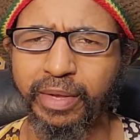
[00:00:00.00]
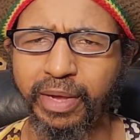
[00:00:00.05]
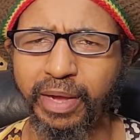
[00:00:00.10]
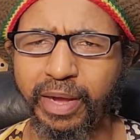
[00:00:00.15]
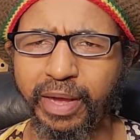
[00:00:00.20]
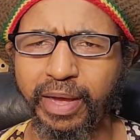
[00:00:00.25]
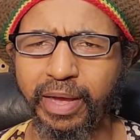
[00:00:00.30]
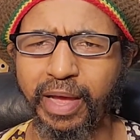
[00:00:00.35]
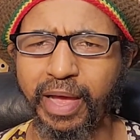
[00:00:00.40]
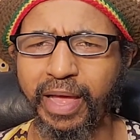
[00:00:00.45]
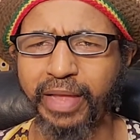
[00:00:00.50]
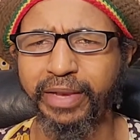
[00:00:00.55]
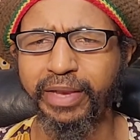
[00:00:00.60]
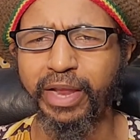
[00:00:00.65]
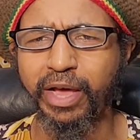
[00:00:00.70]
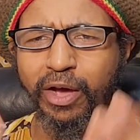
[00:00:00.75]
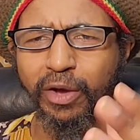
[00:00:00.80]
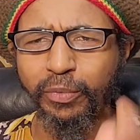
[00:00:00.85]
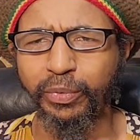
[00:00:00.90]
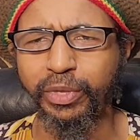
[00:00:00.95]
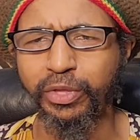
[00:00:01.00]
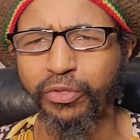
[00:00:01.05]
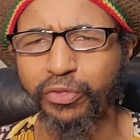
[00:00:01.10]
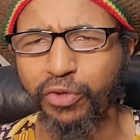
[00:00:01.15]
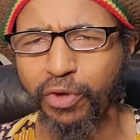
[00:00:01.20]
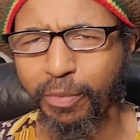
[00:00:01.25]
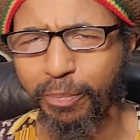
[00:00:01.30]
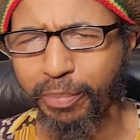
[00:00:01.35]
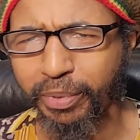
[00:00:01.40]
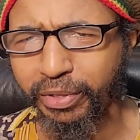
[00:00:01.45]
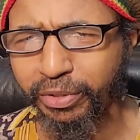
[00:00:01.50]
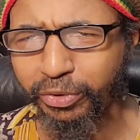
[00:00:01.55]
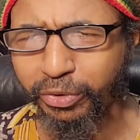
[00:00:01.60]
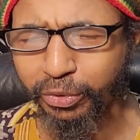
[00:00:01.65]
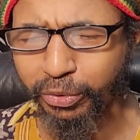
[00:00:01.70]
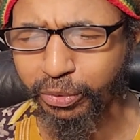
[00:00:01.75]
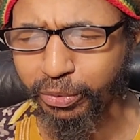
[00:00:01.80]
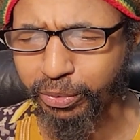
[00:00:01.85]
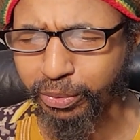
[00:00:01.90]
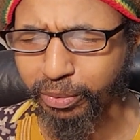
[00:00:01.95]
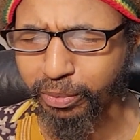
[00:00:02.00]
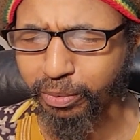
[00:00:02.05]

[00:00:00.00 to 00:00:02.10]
and now we'll jump into